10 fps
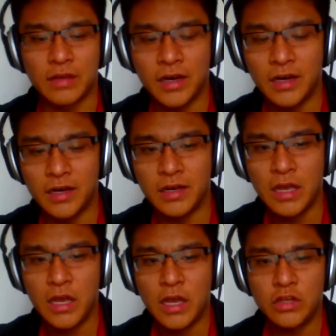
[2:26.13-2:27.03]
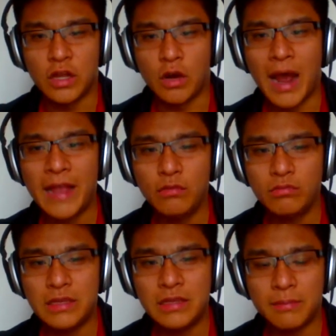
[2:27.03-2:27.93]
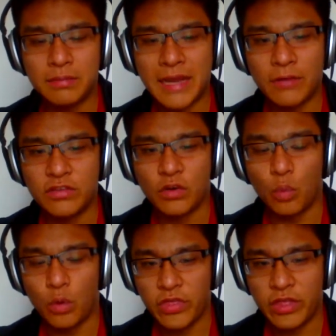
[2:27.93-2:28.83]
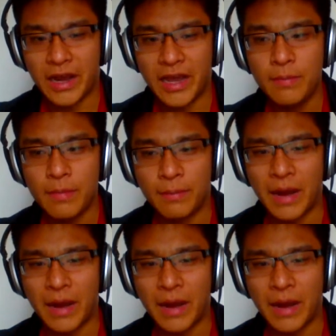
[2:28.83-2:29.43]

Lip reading: I don't think that Blackwings are worth the hype,